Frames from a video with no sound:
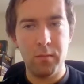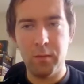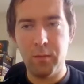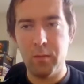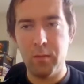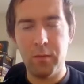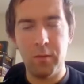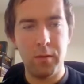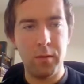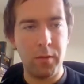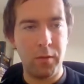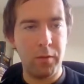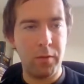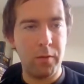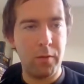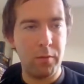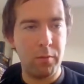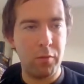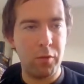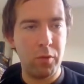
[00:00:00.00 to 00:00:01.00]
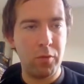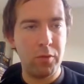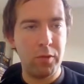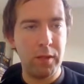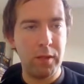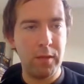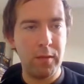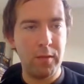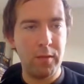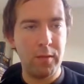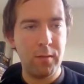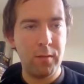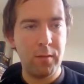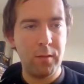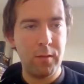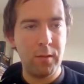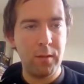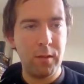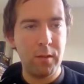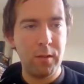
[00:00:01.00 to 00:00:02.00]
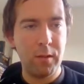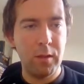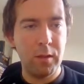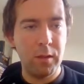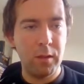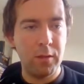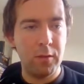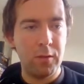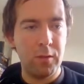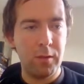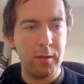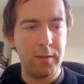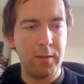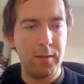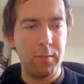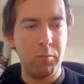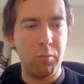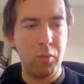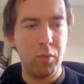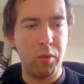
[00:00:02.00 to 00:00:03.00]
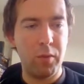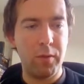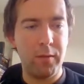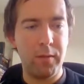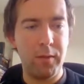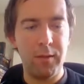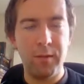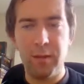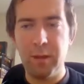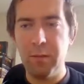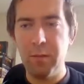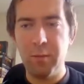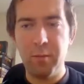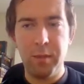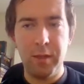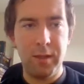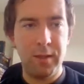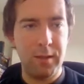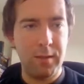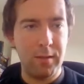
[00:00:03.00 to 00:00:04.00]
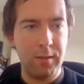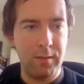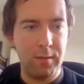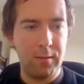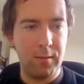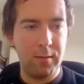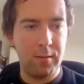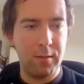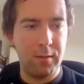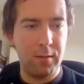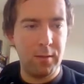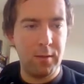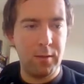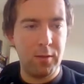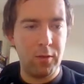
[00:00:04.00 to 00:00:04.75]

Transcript: the current project. So let's import this namespace, C#.